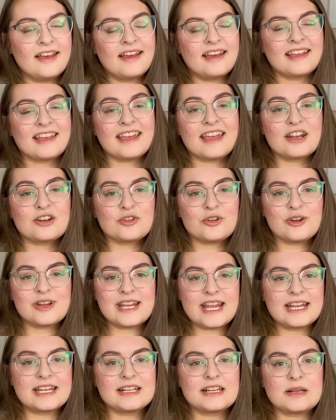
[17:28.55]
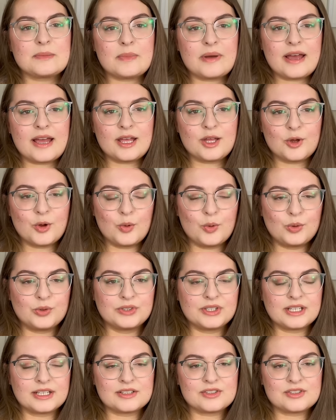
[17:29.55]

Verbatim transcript: again created by holding